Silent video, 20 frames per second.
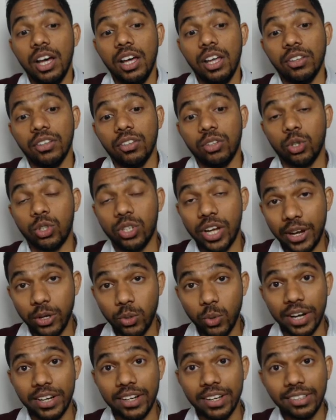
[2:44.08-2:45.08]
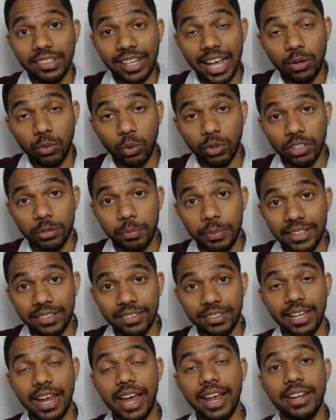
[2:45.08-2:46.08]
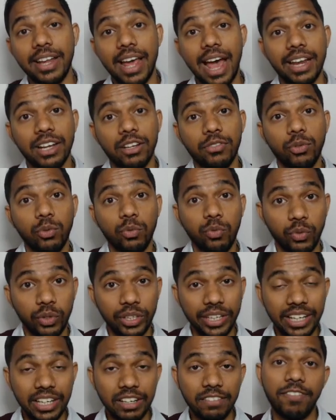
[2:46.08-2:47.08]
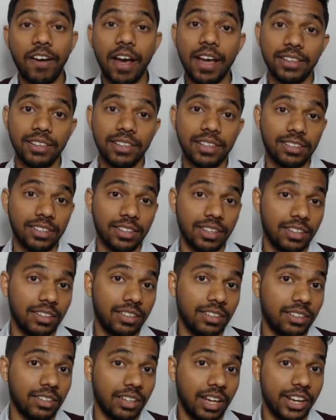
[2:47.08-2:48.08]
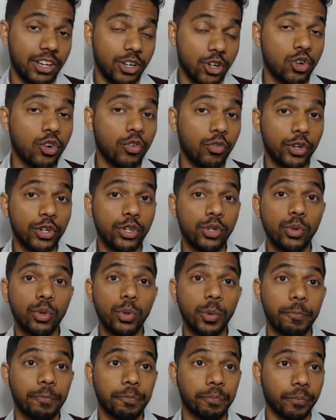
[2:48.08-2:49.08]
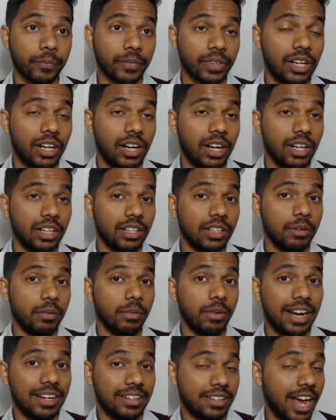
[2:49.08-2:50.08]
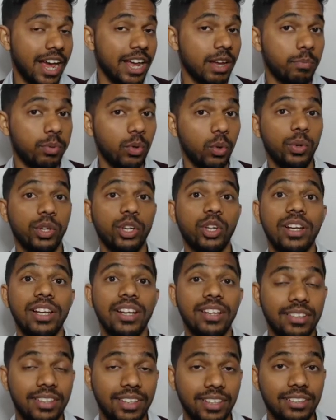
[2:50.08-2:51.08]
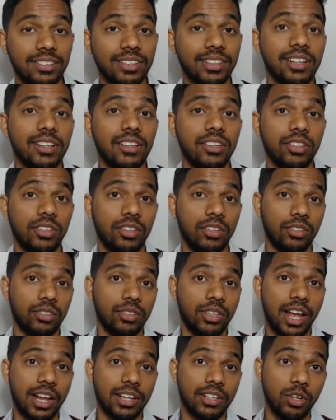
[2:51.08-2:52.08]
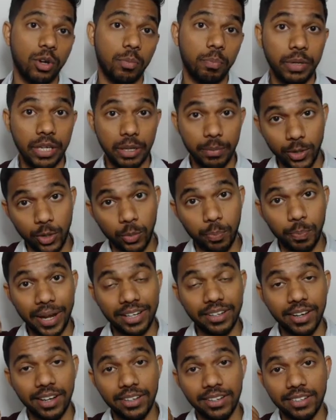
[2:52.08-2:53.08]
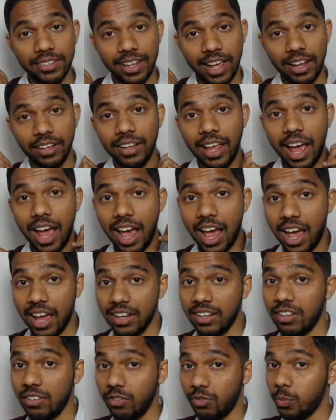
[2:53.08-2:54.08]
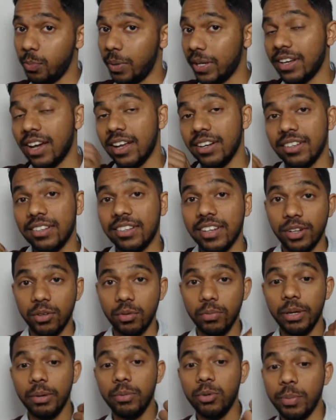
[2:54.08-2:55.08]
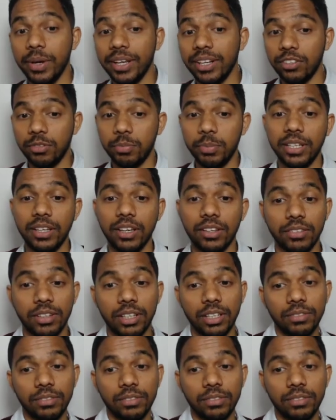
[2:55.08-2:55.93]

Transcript: So try to understand what is being said, and if you really find this is an issue for you, try improving your listening skills so that you're able to better understand, and if you better understand, you'll be able to better speak as well.